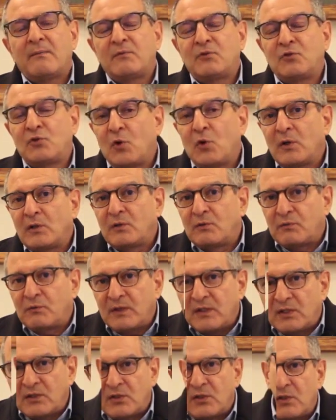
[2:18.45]
joint
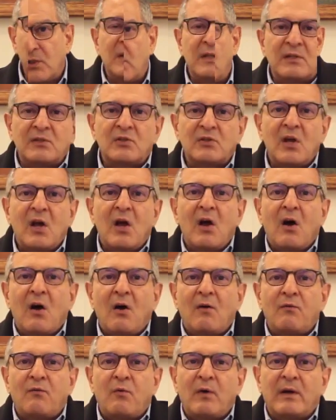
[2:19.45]
research
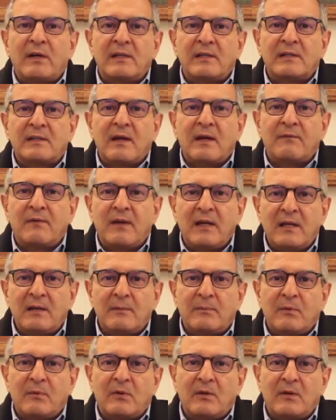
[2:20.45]
of what is
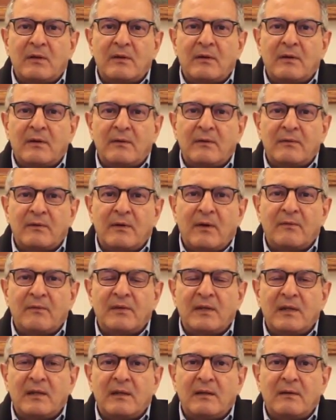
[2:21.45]
available of
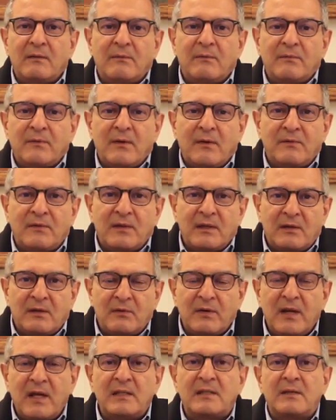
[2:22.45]
the
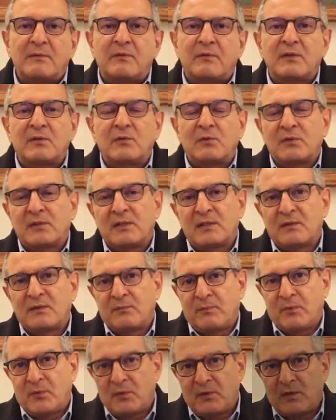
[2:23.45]
creative resources
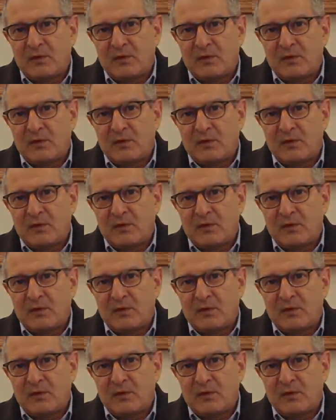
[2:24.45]
of both